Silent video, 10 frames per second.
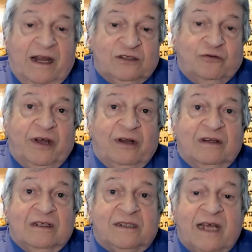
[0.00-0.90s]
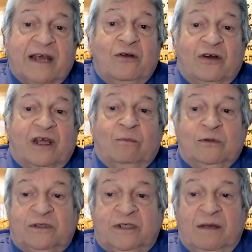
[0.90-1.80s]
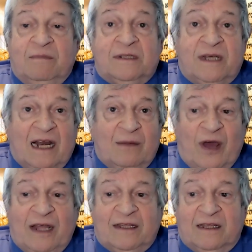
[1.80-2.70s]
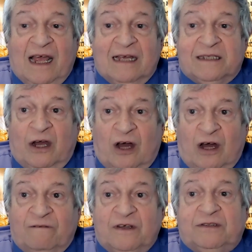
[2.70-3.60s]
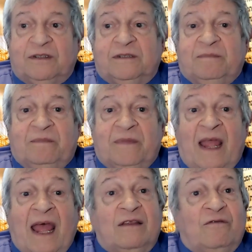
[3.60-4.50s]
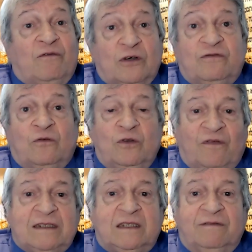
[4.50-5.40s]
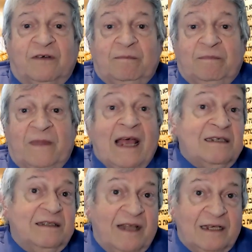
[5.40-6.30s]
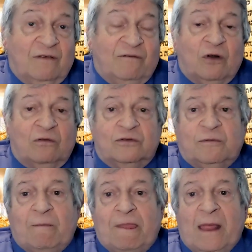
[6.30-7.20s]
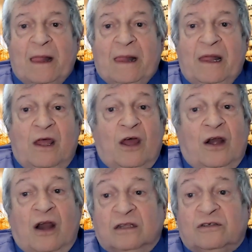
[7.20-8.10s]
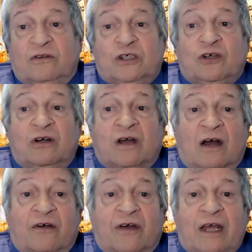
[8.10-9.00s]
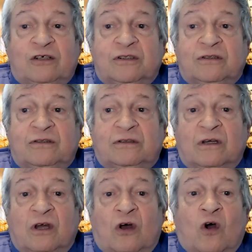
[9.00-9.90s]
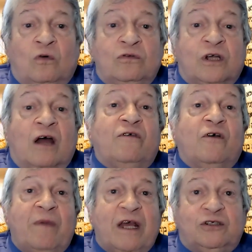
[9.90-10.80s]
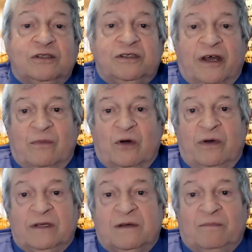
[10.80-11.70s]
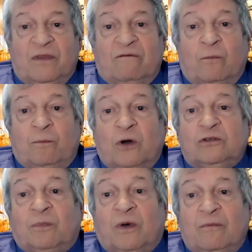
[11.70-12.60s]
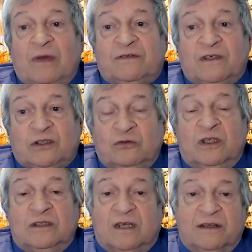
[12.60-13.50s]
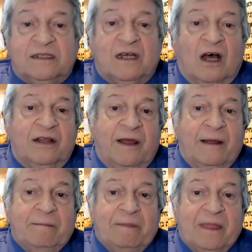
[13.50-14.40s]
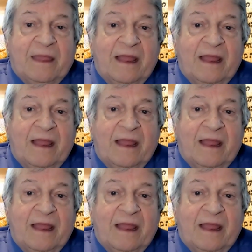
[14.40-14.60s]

in Israel, secular kibbutzim celebrated as a harvest and first fruit festival, as in days of old. Non-traditional congregations hold confirmation ceremonies for post-bar mitzvah students on this holiday.